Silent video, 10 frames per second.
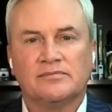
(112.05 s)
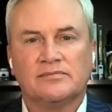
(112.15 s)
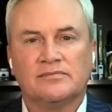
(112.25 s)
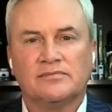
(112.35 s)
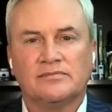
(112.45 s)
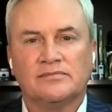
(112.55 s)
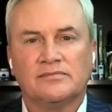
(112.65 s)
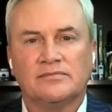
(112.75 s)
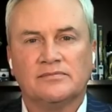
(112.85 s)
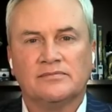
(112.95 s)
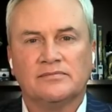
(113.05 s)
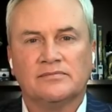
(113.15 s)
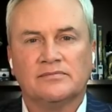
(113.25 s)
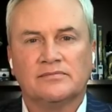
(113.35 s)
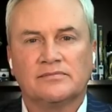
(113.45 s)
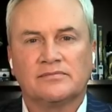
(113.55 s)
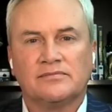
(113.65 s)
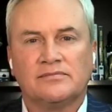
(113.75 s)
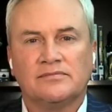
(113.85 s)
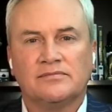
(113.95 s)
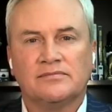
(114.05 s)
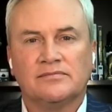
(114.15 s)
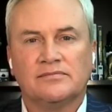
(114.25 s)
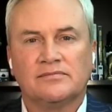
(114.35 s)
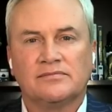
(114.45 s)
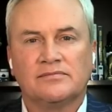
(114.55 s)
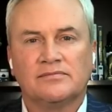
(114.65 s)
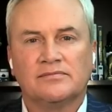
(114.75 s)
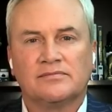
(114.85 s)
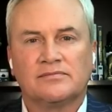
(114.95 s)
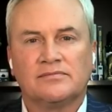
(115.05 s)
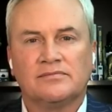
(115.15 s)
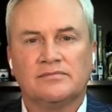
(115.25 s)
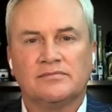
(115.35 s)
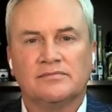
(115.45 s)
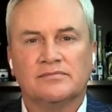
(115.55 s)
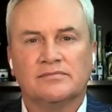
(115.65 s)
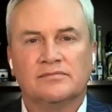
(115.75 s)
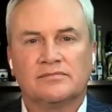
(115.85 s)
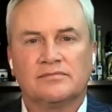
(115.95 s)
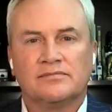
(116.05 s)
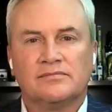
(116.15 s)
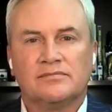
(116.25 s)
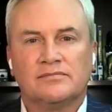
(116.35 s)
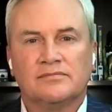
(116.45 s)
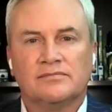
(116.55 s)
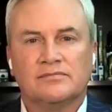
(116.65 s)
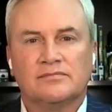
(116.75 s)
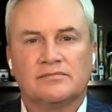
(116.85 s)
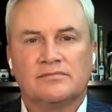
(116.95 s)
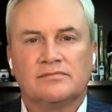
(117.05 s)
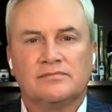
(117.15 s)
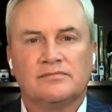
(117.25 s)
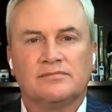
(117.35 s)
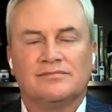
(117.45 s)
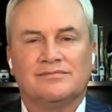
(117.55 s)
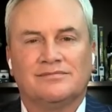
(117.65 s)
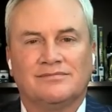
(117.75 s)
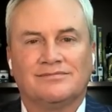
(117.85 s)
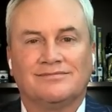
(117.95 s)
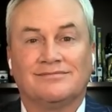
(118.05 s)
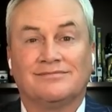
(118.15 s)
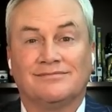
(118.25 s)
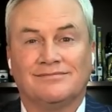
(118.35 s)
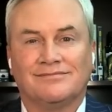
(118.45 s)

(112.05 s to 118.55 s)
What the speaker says: This person isn't speaking.